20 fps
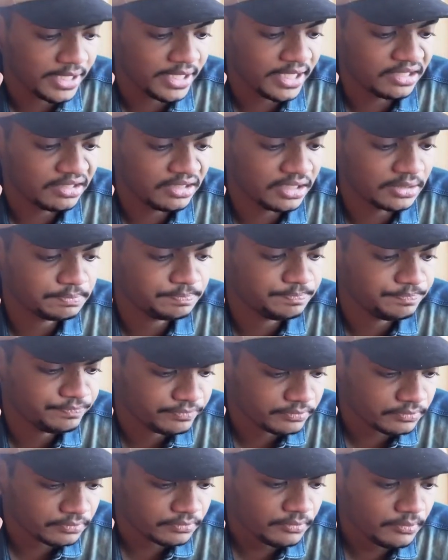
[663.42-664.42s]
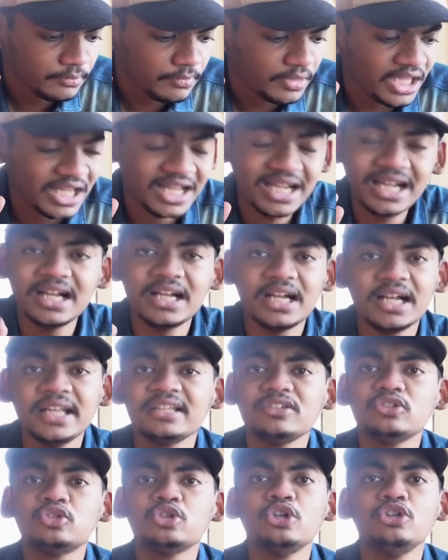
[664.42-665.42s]
next up, I
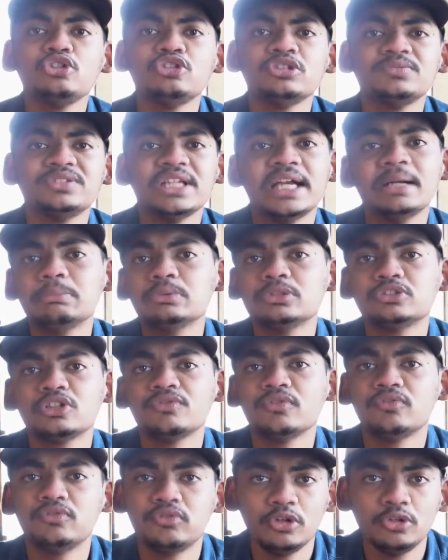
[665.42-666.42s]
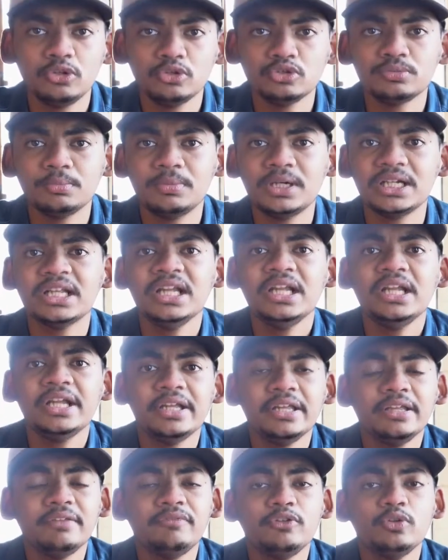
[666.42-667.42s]
can show you some samples of the photos, but
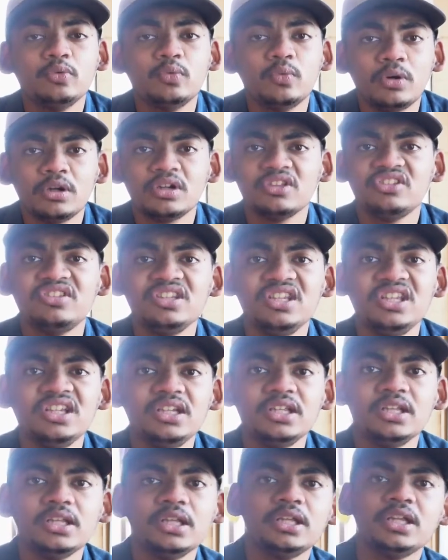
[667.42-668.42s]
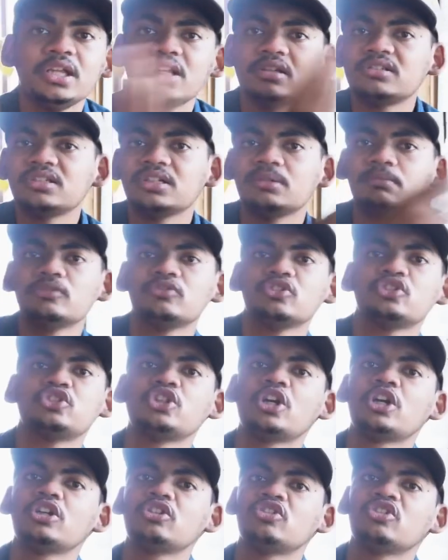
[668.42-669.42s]
if you want to see it, here's some of the
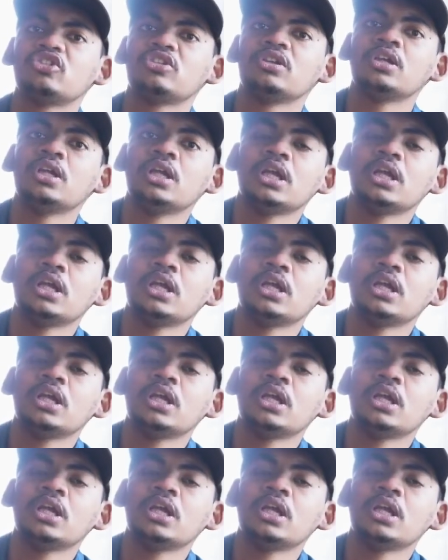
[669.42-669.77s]
shots.